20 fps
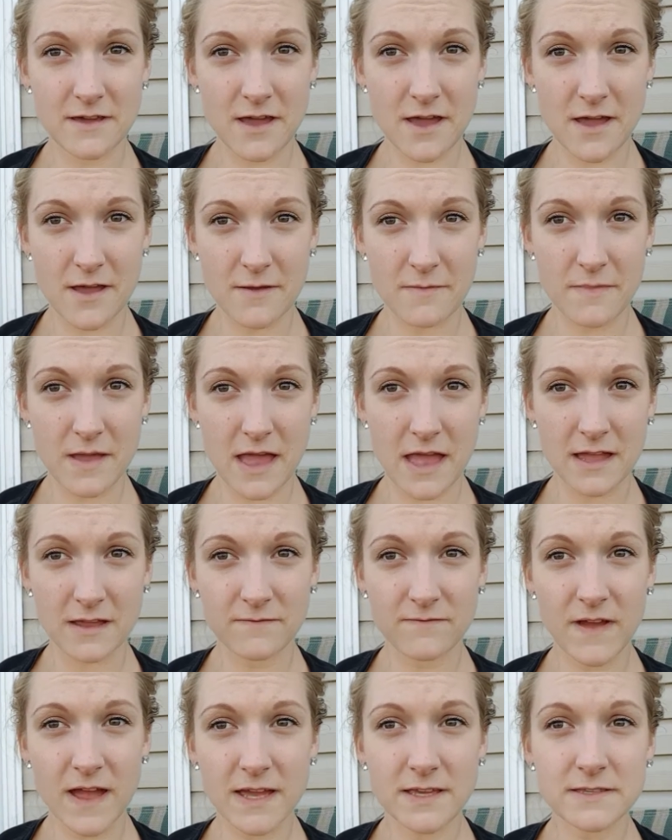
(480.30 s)
I
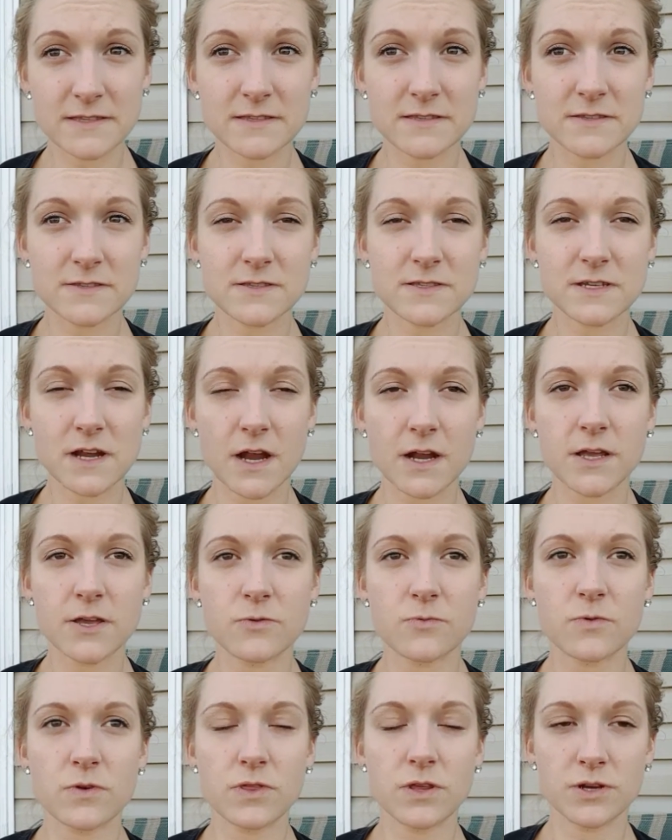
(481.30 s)
advise
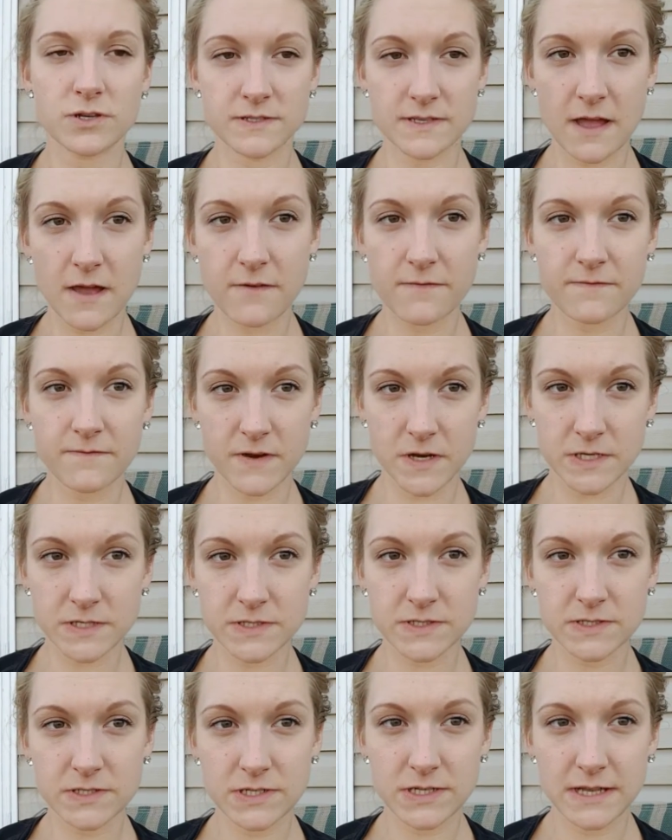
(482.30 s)
starting with yourself
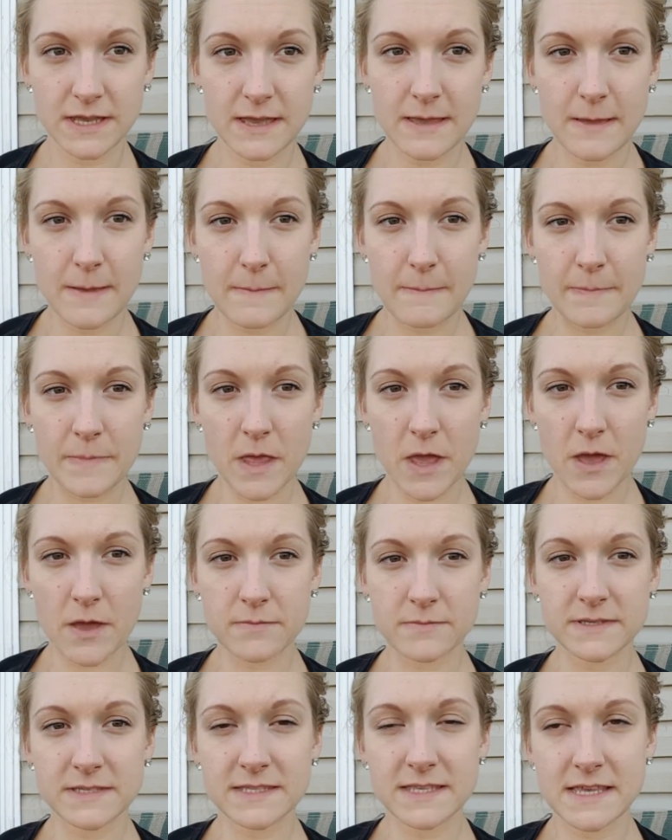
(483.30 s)
first.
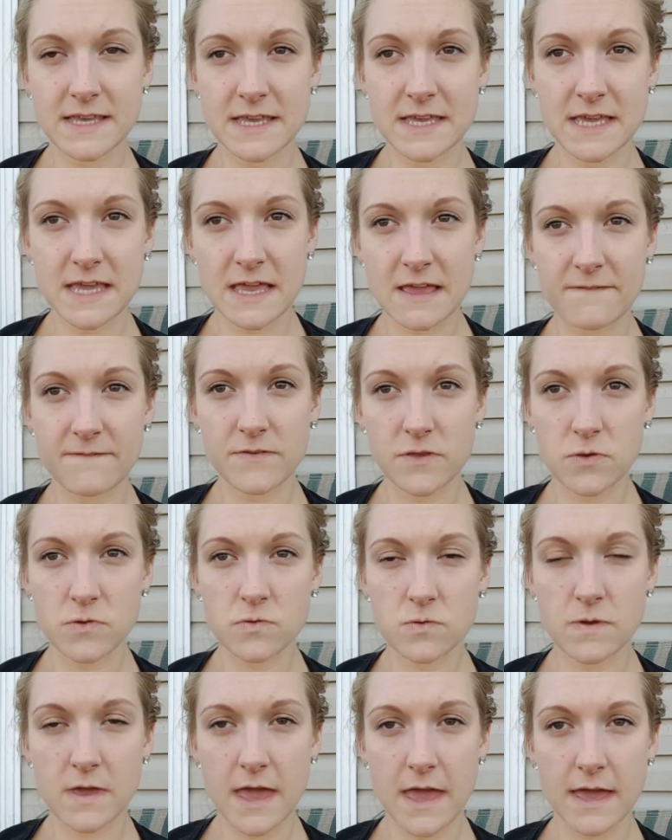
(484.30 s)
Seeing if
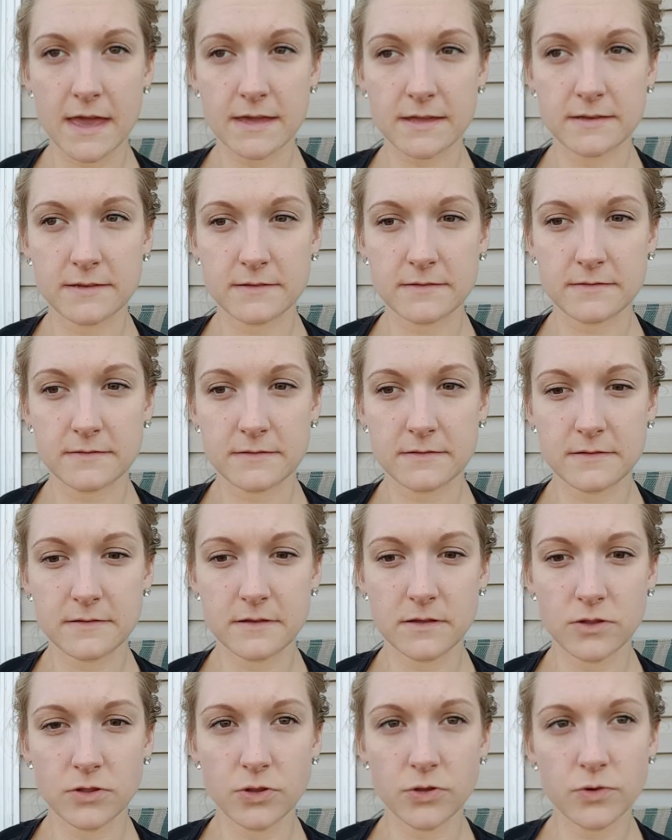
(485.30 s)
you can
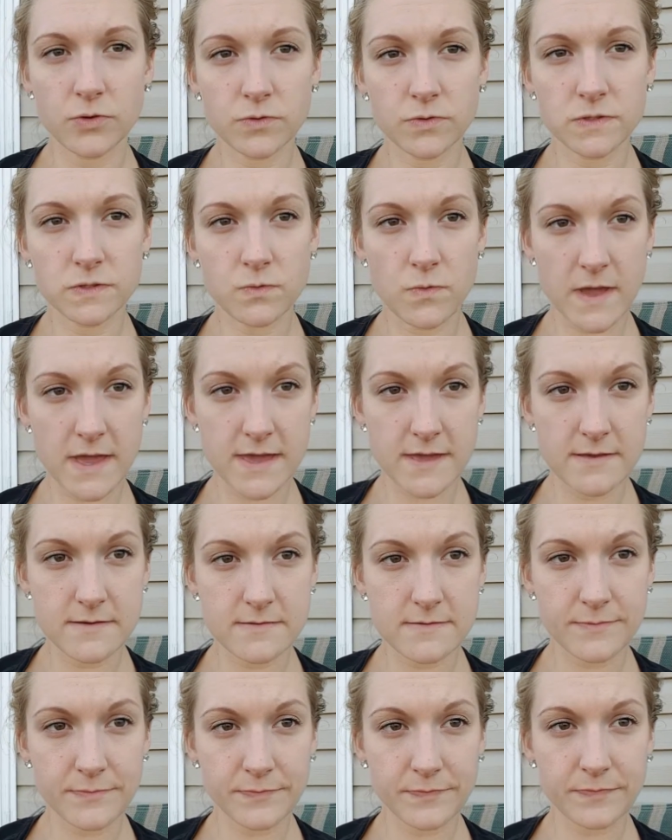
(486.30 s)
lose weight
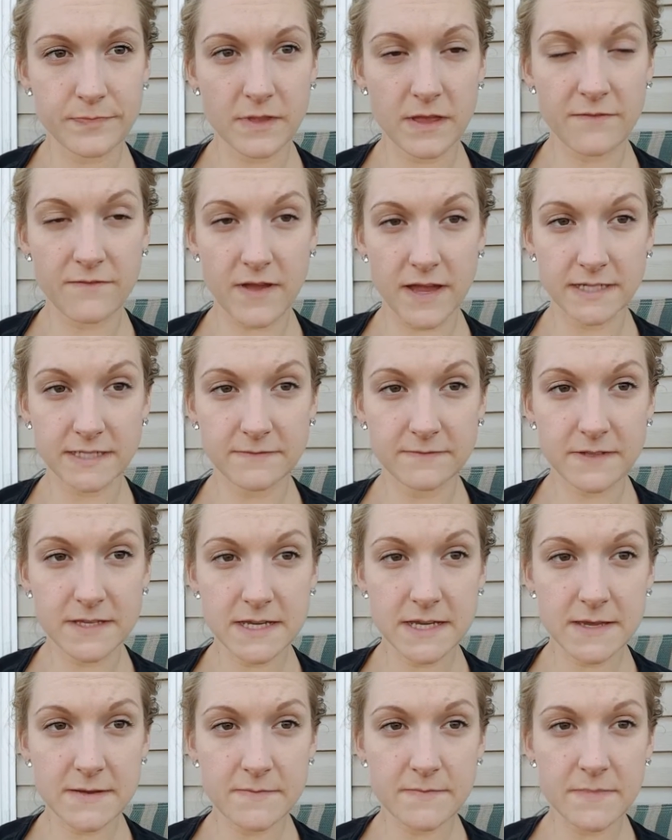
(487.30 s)

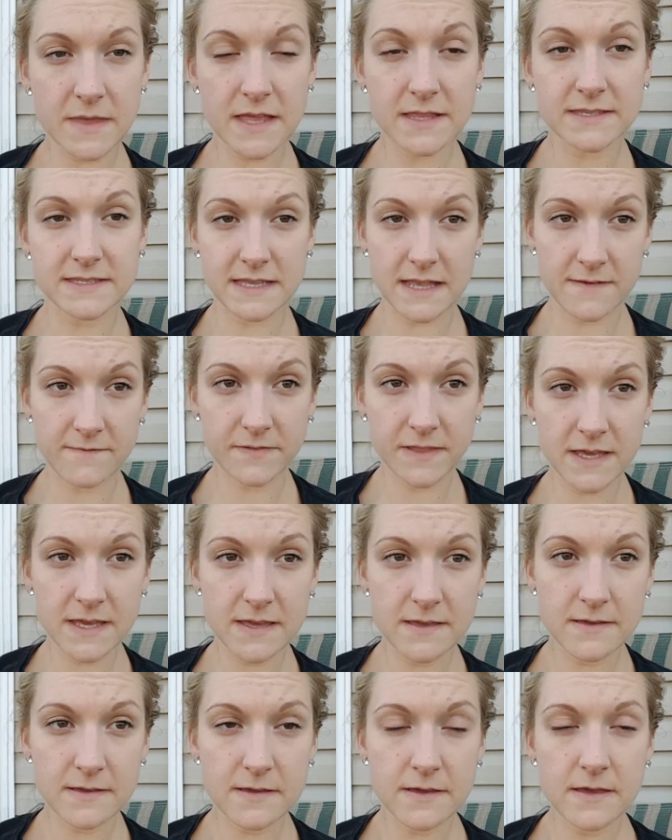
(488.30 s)
effectively and
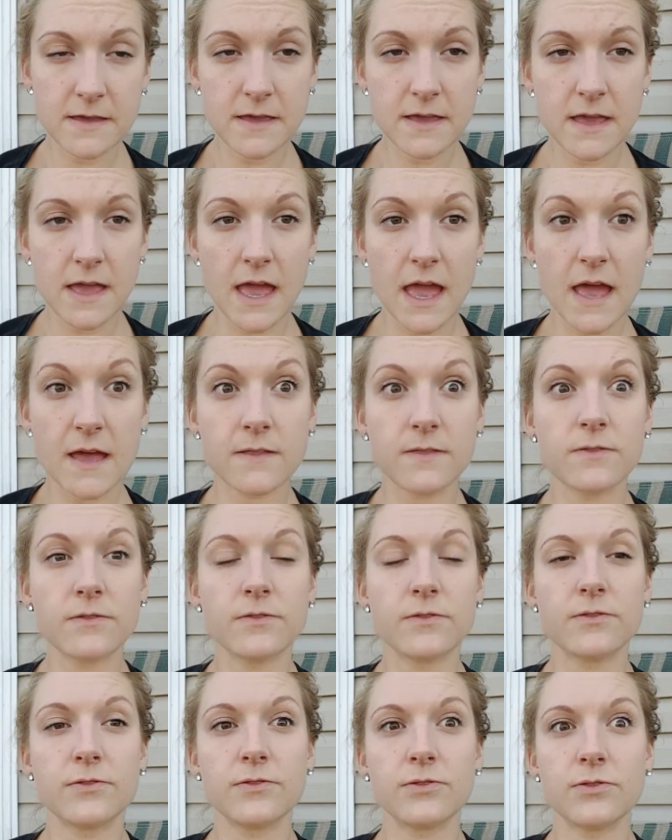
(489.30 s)
safely,
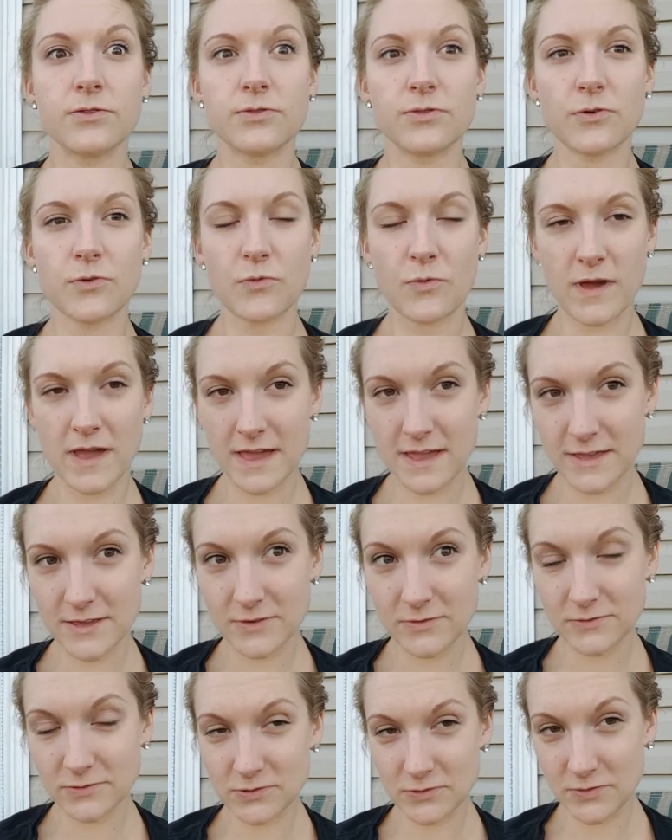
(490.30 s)
and the way
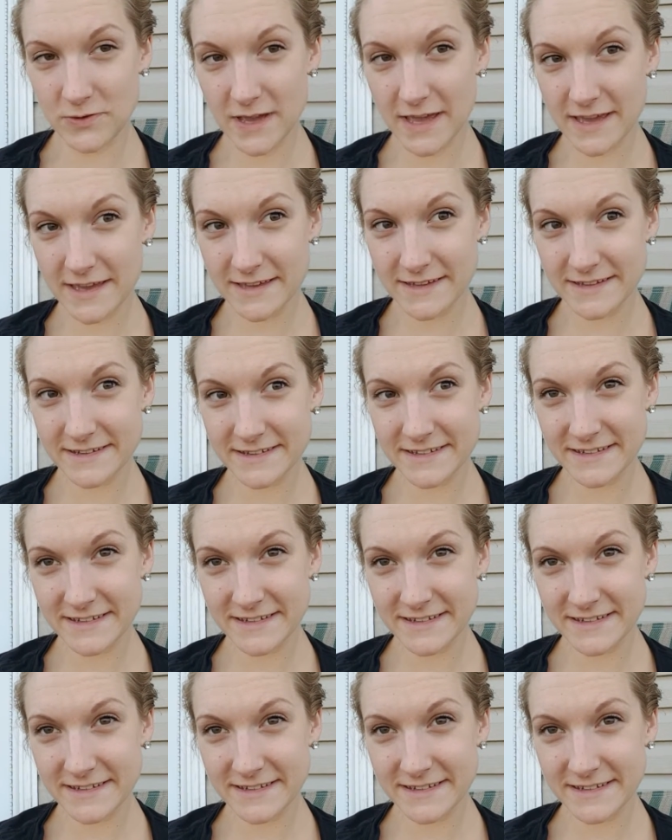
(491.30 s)
you do it,